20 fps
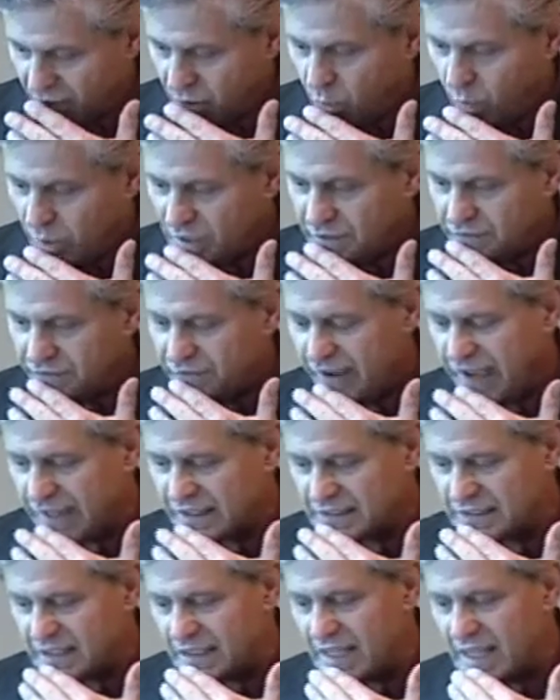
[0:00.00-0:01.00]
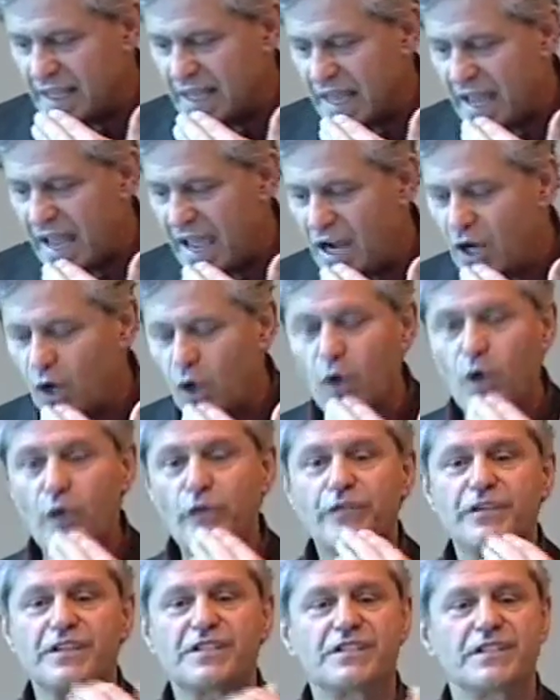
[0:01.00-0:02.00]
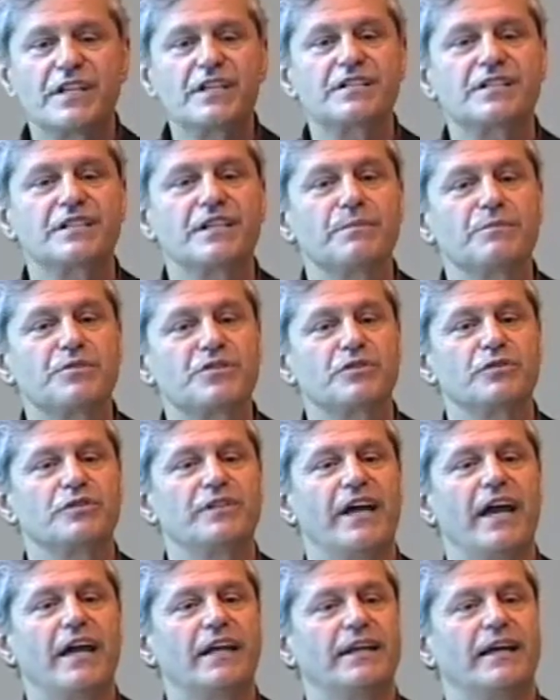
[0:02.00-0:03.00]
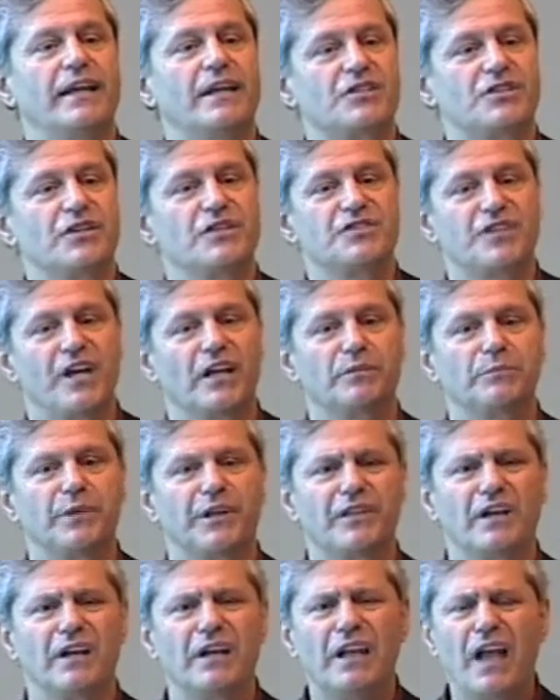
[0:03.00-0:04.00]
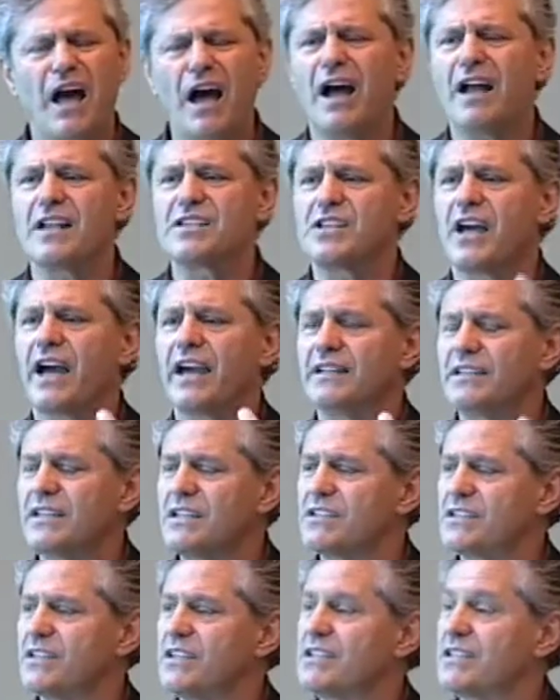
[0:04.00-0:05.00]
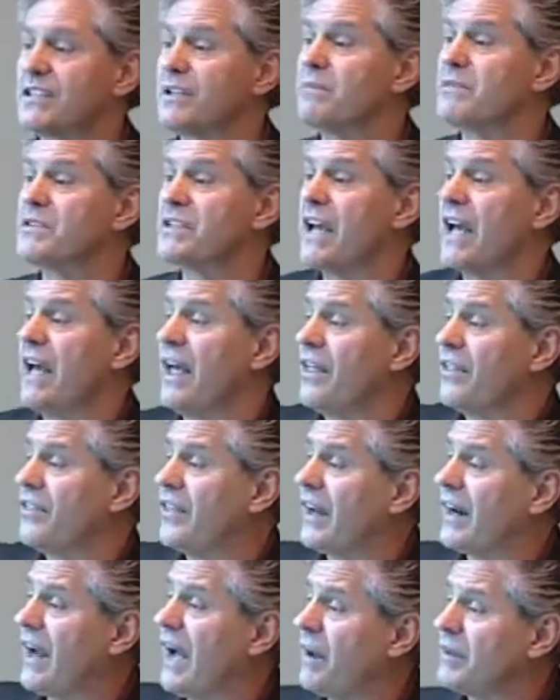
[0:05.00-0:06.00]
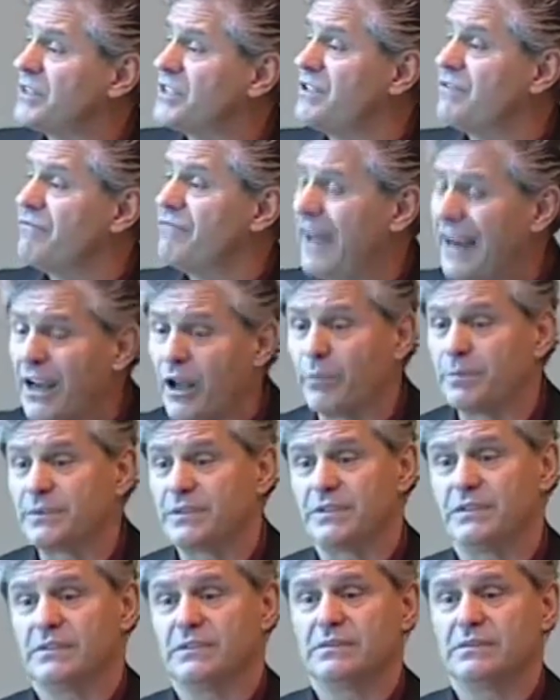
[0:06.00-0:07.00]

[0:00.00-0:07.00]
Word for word: Well, in fact, a lot of the systems today, ladies and gentlemen, the large I T systems that are developed,